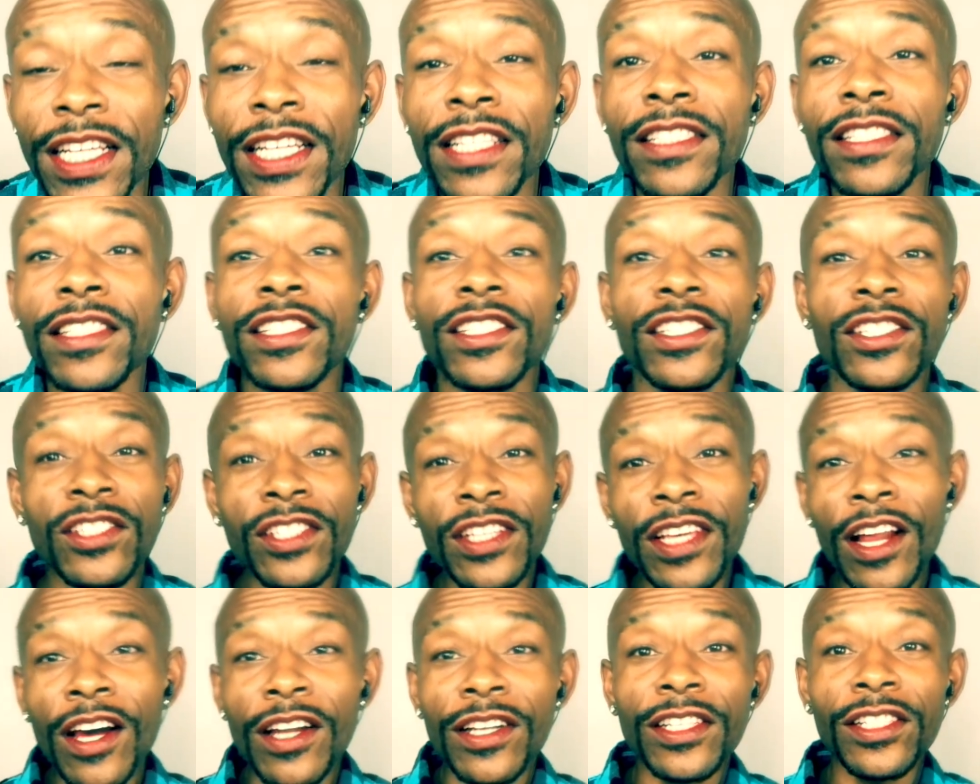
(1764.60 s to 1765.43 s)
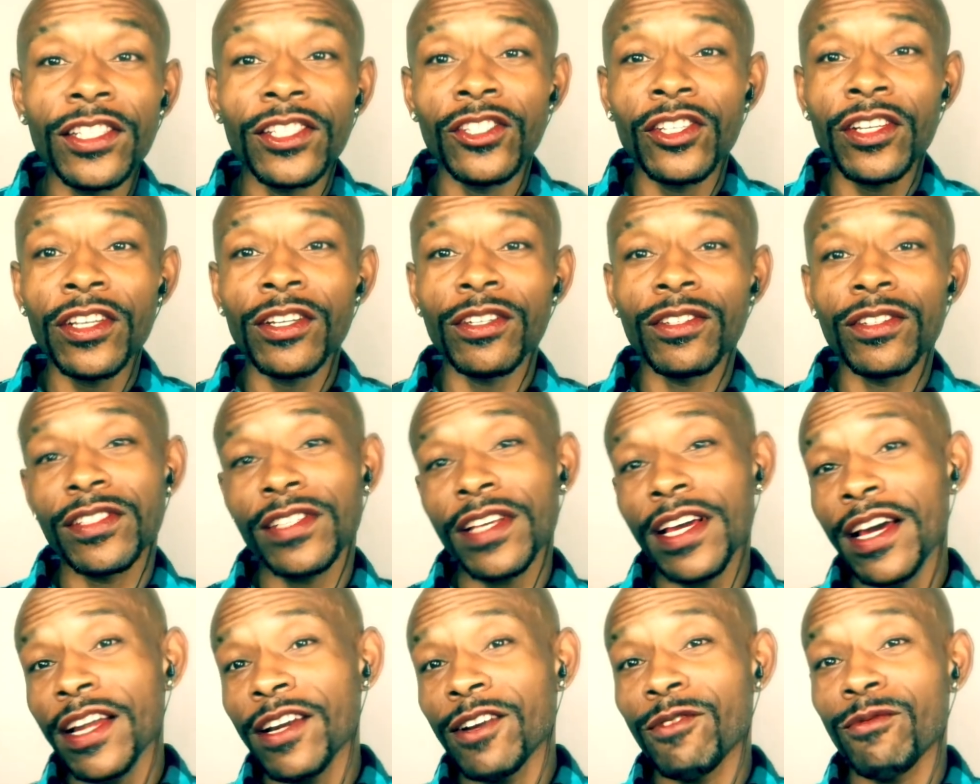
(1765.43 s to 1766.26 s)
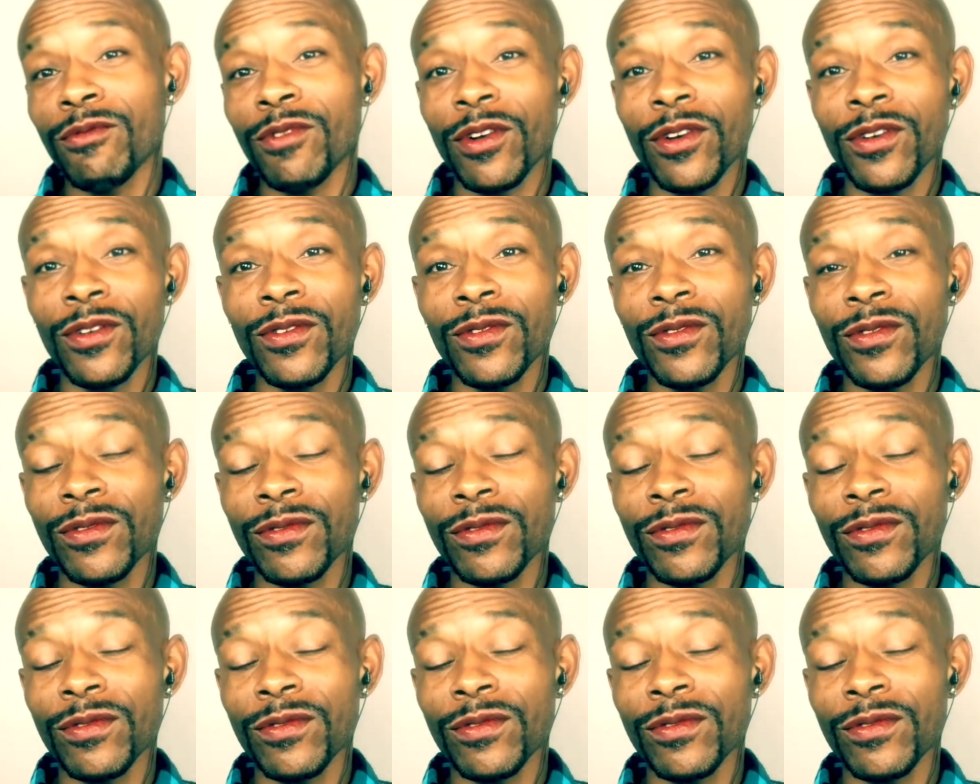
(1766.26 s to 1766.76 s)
Did you sit all this shit on the side of the road?